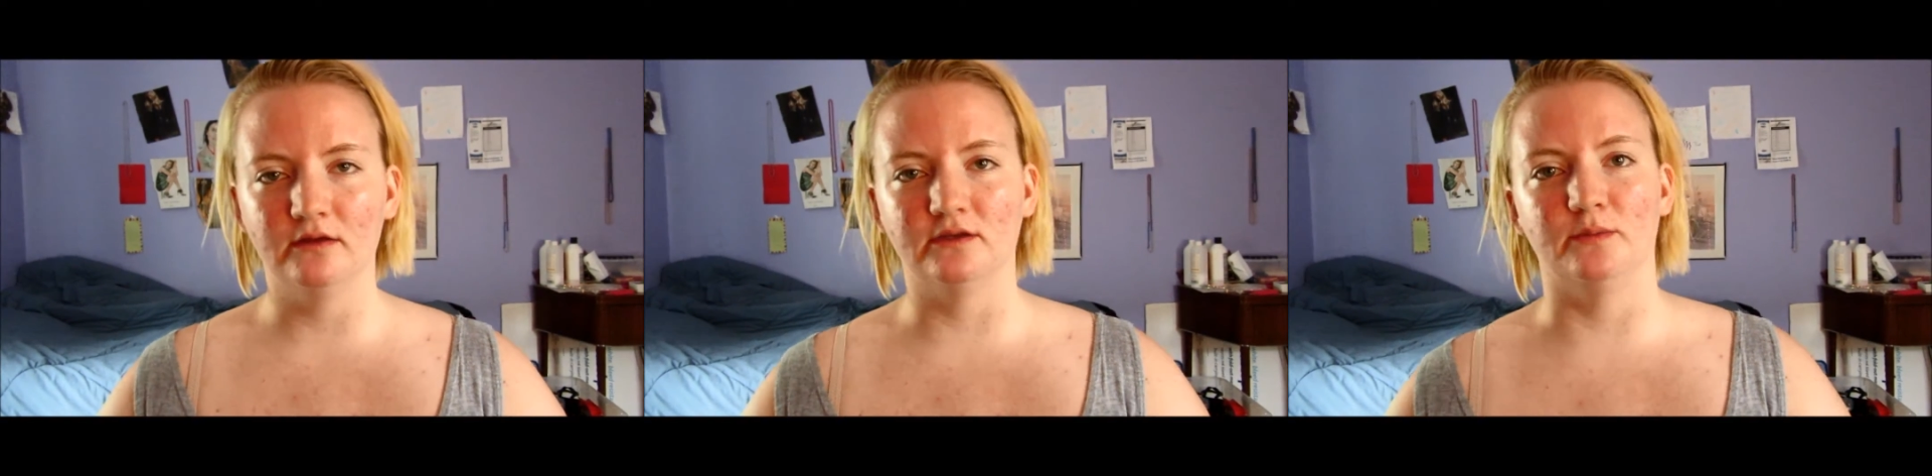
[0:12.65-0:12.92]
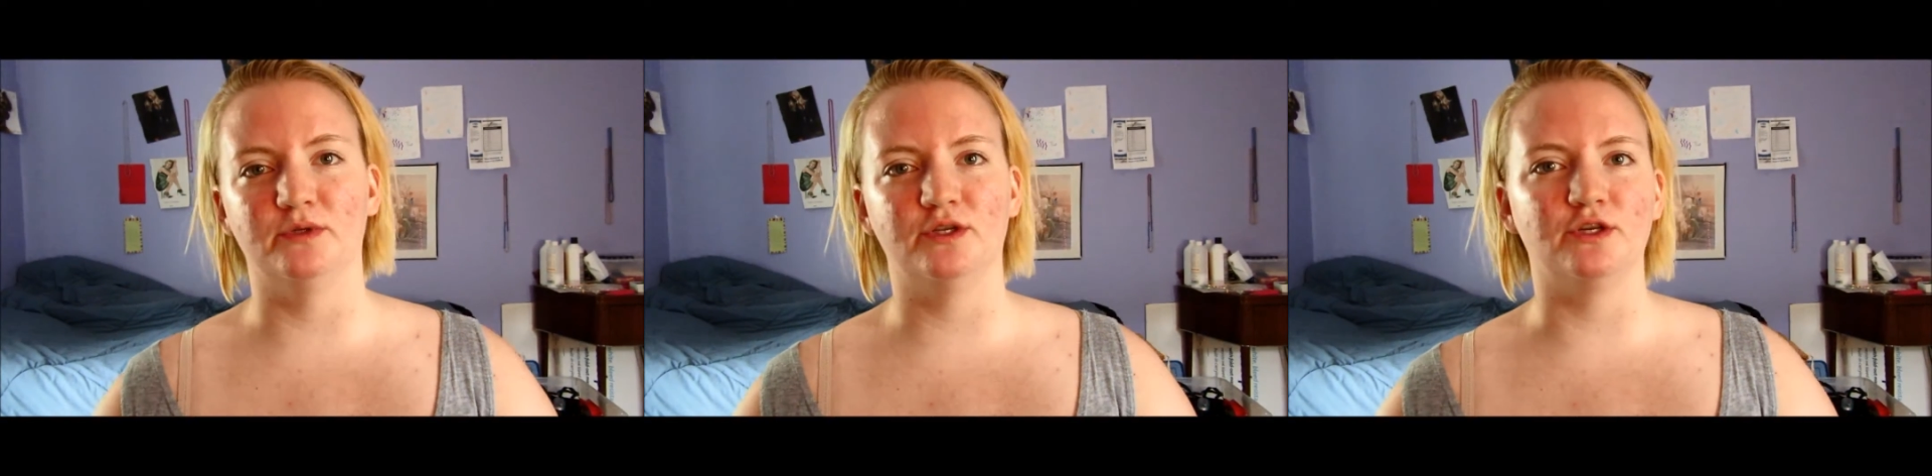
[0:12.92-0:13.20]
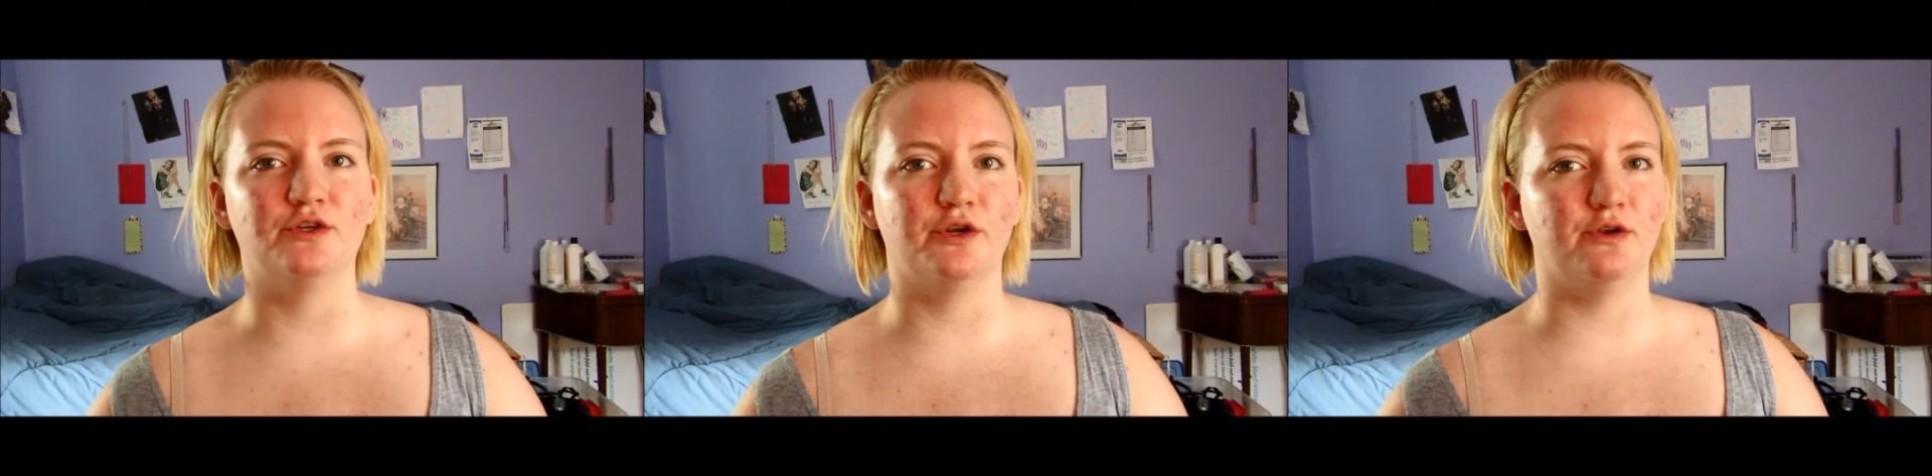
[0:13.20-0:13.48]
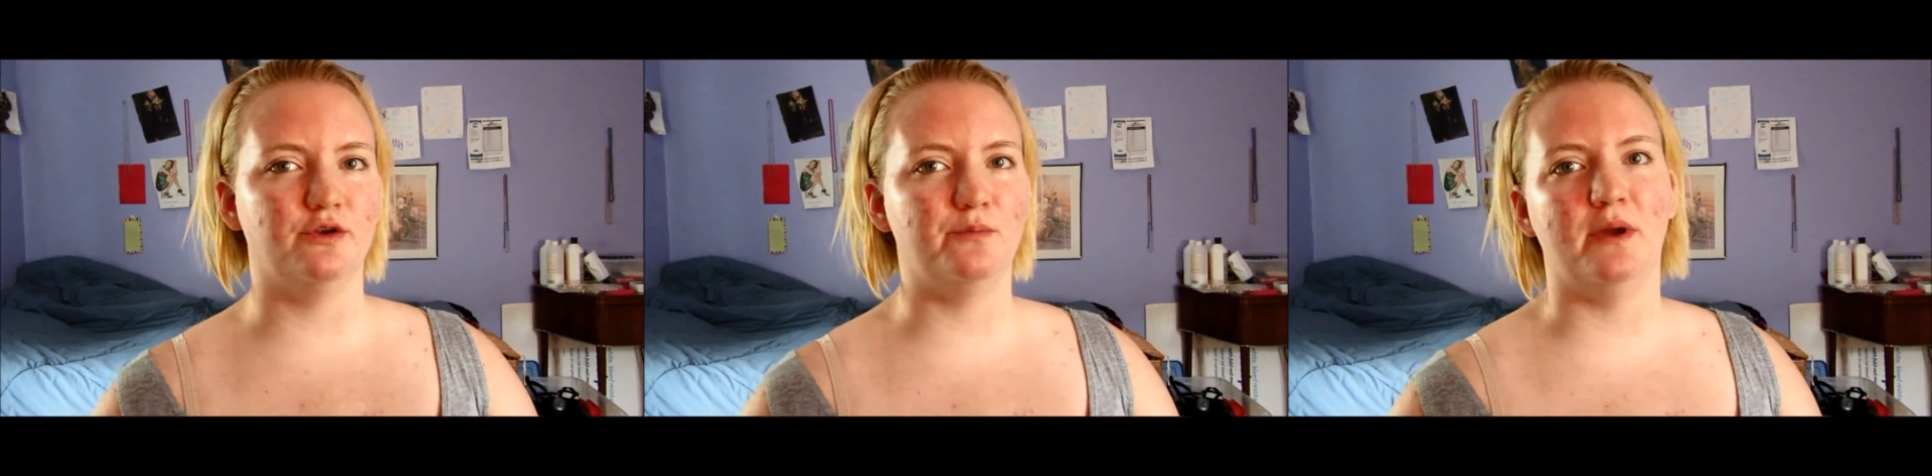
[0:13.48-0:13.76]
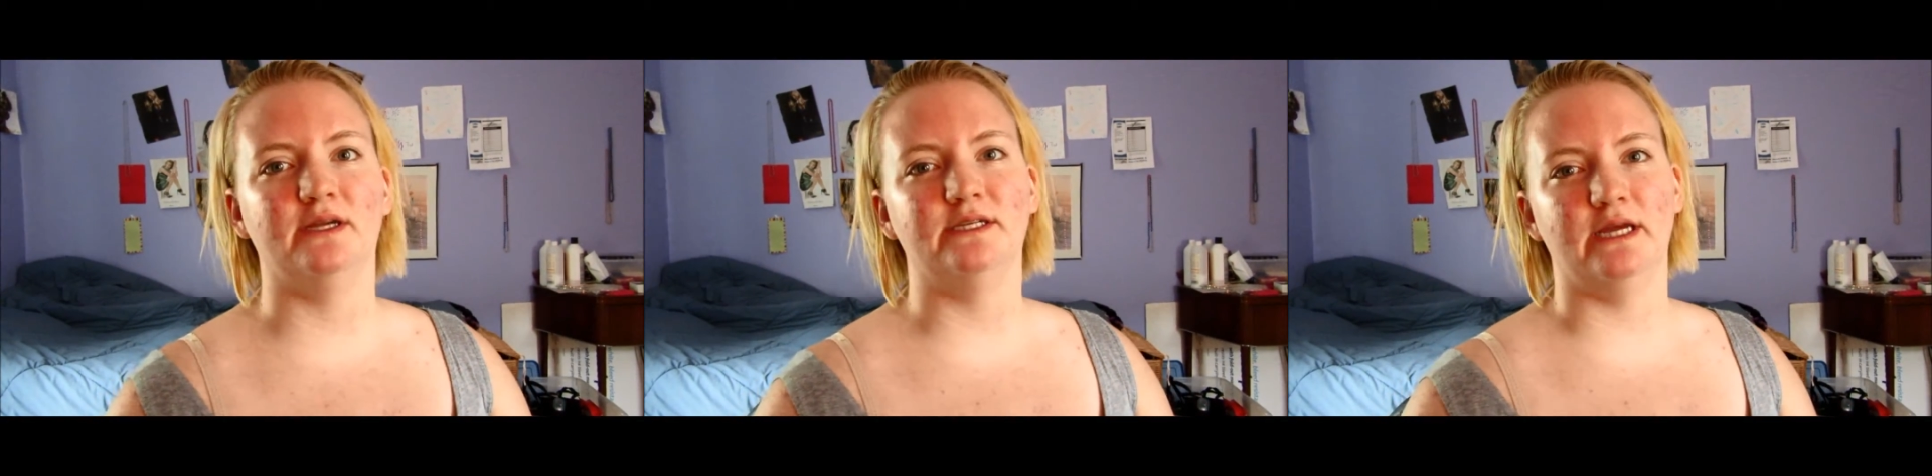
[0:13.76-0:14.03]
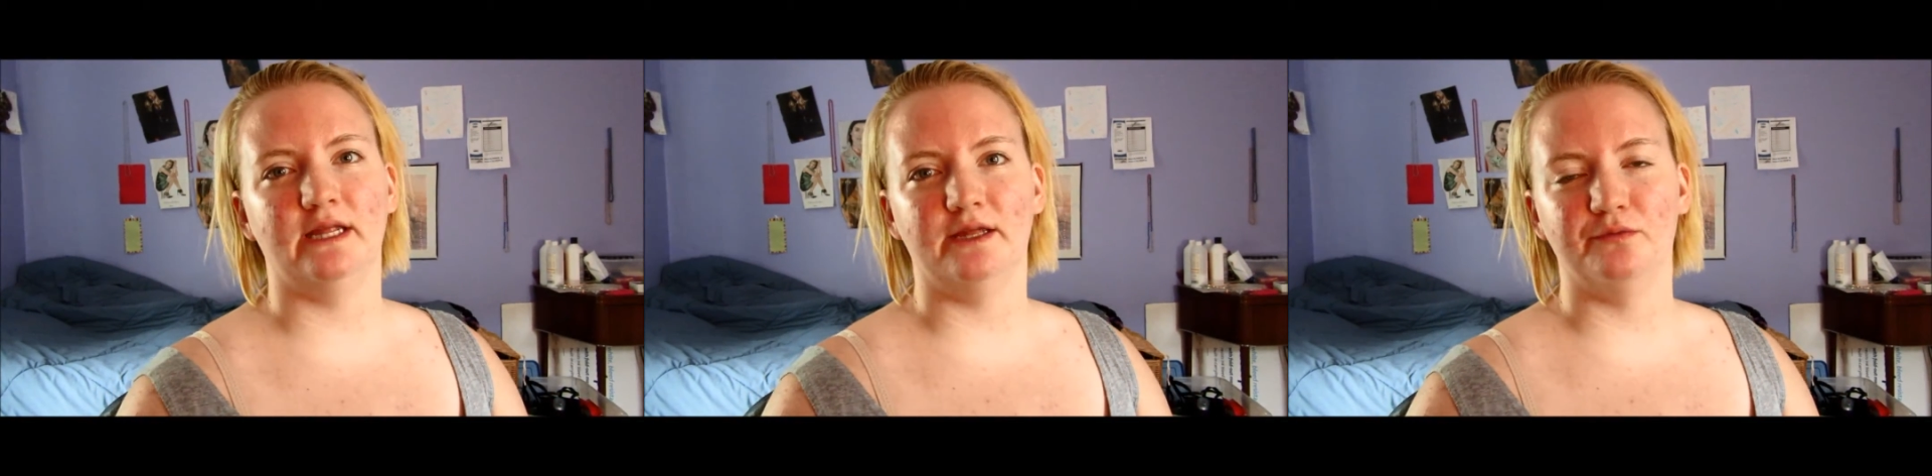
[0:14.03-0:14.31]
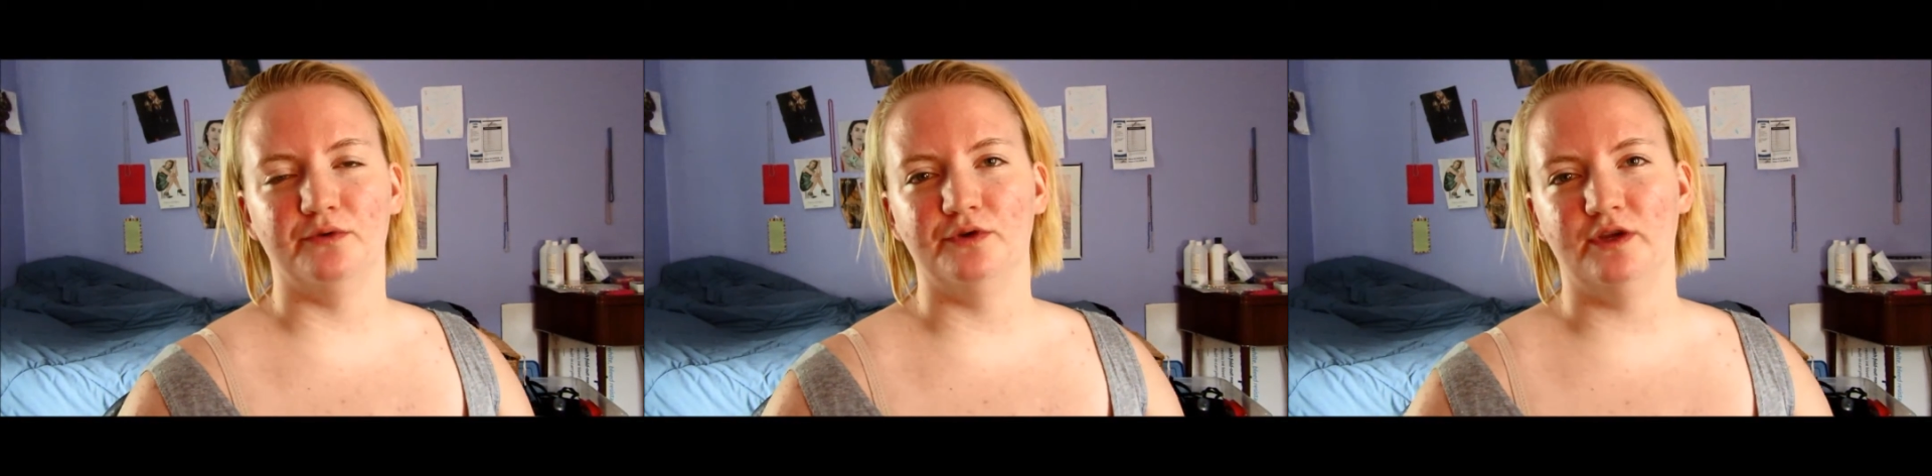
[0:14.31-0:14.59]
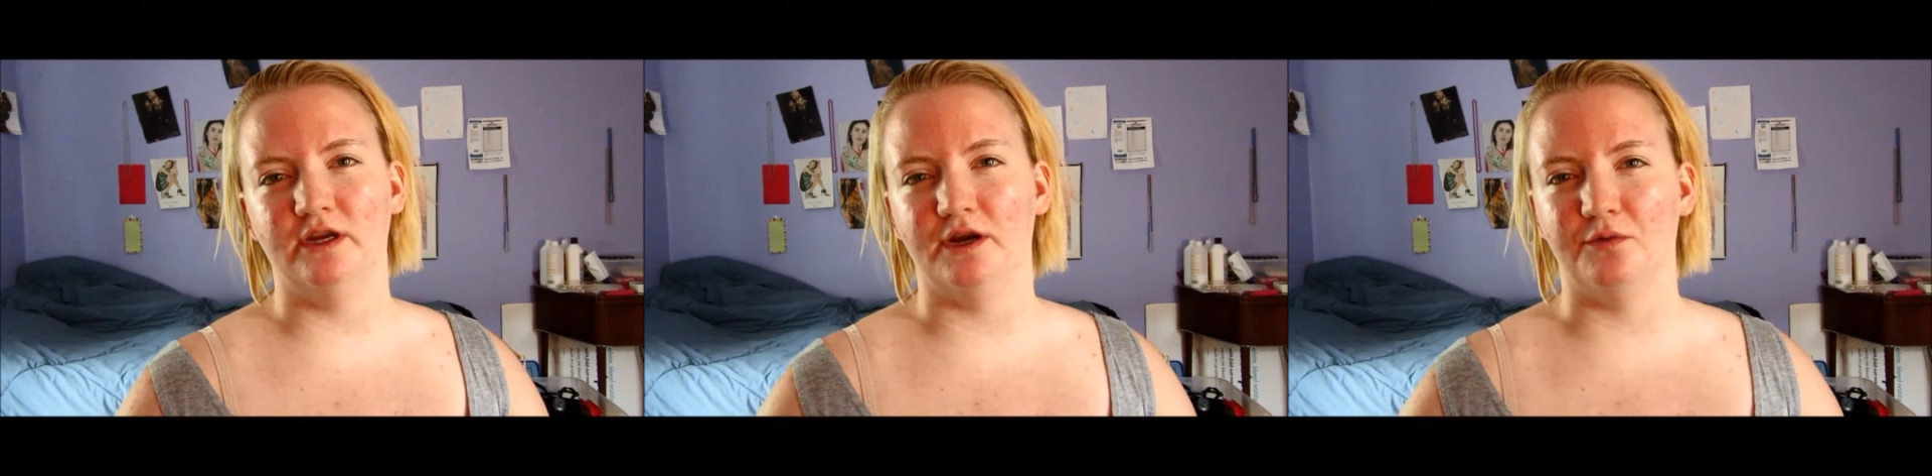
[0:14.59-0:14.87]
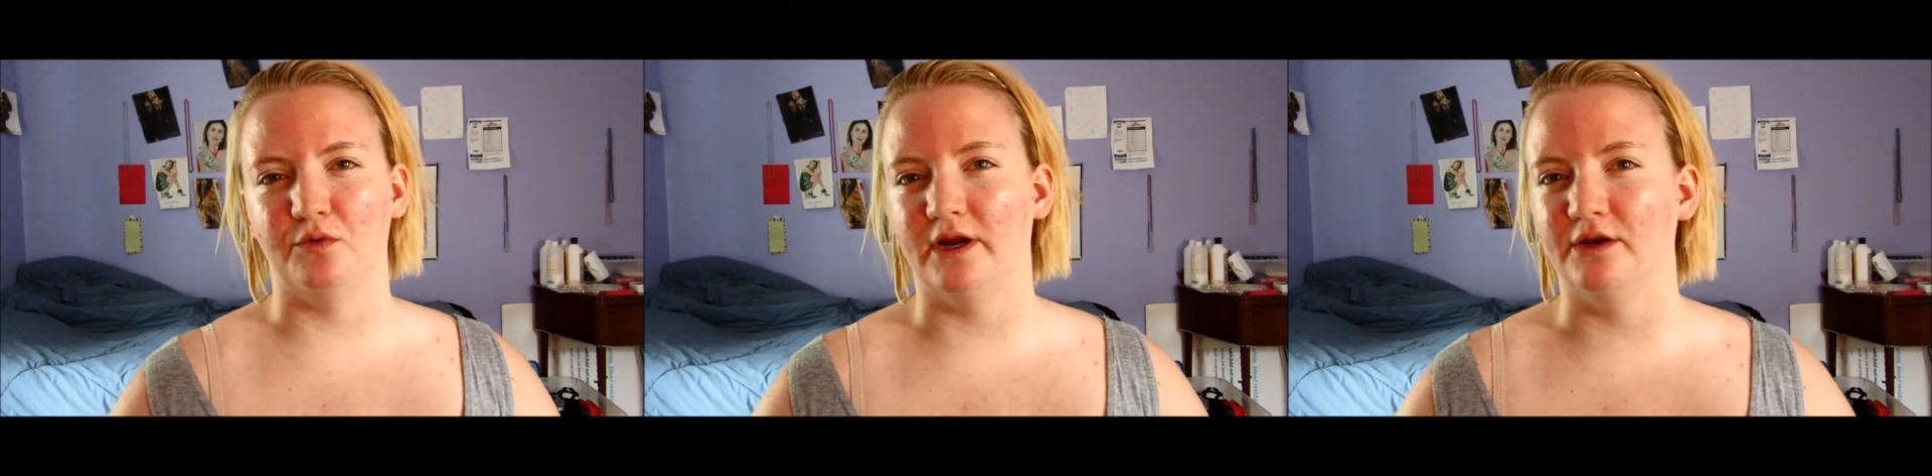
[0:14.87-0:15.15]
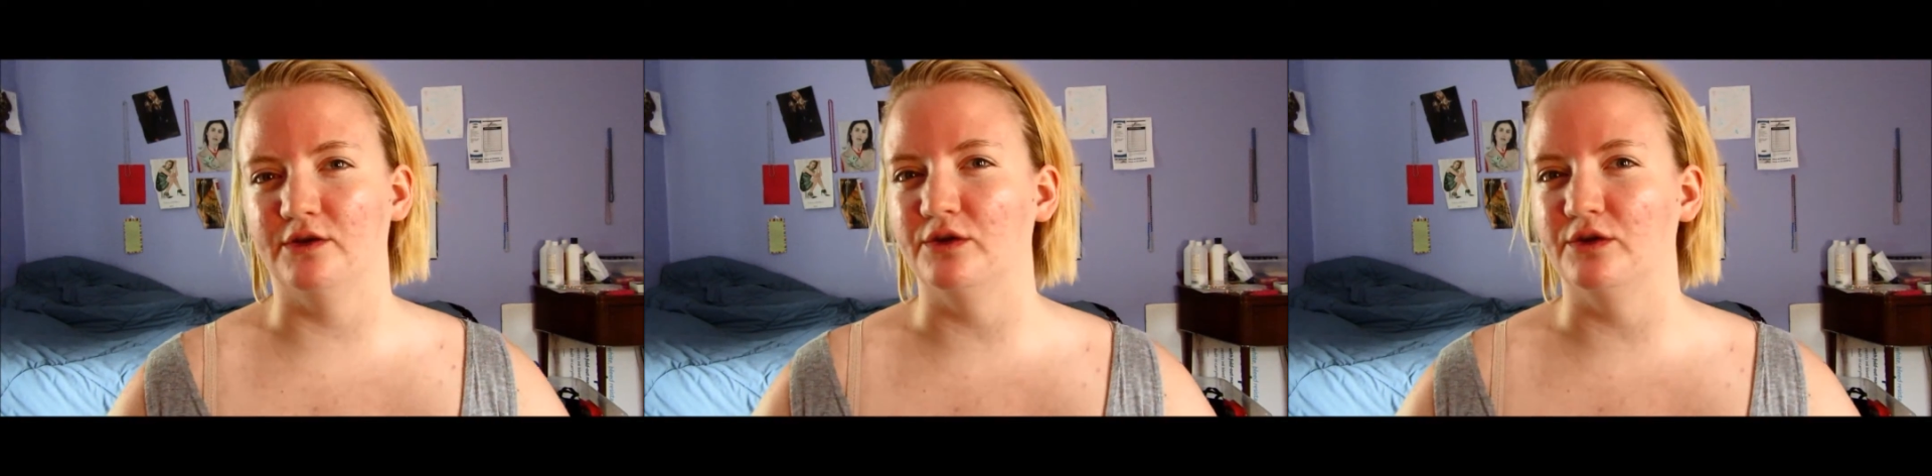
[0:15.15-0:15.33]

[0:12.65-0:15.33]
So I'm just going to show you my daily routine on what I